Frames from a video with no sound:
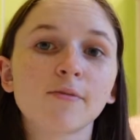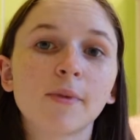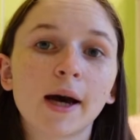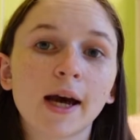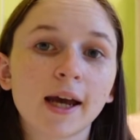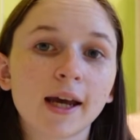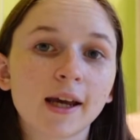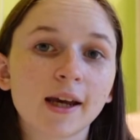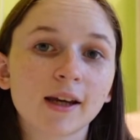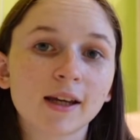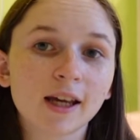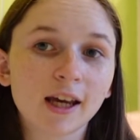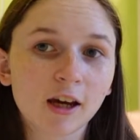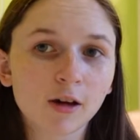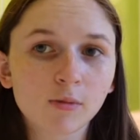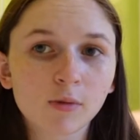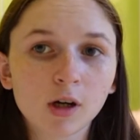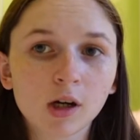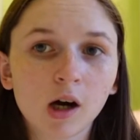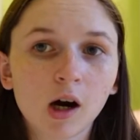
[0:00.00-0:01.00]
my
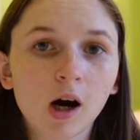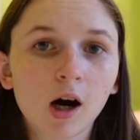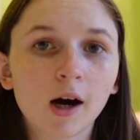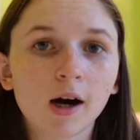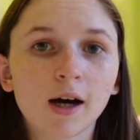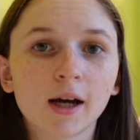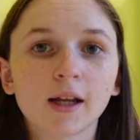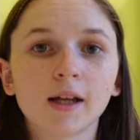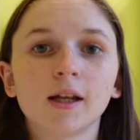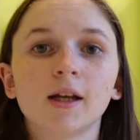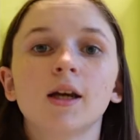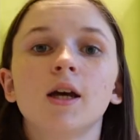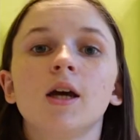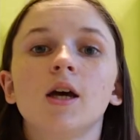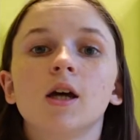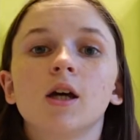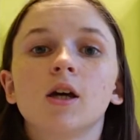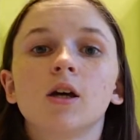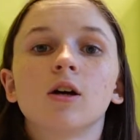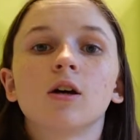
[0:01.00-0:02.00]
camera on
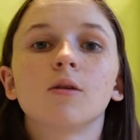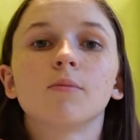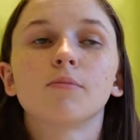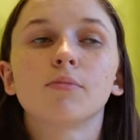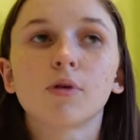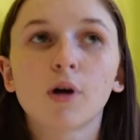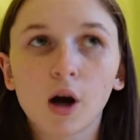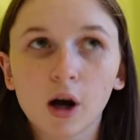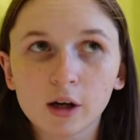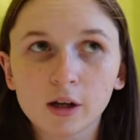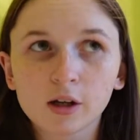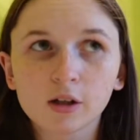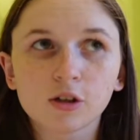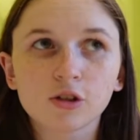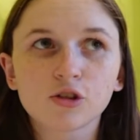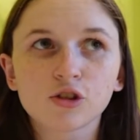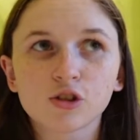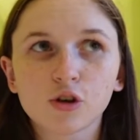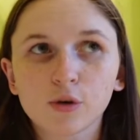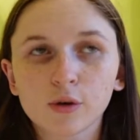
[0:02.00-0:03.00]
product
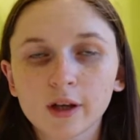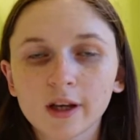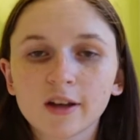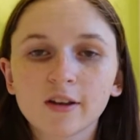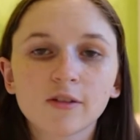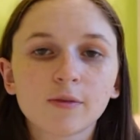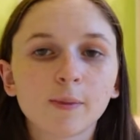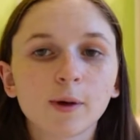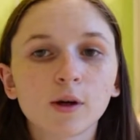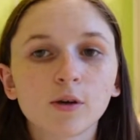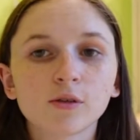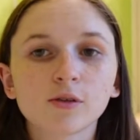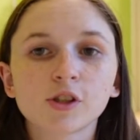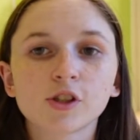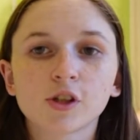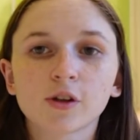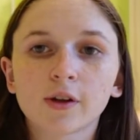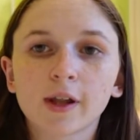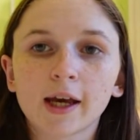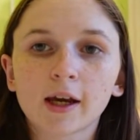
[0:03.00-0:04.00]
showcase mode,
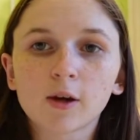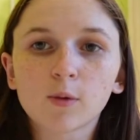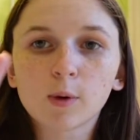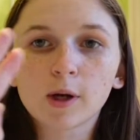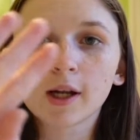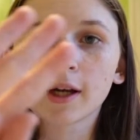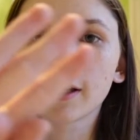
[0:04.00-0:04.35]
so when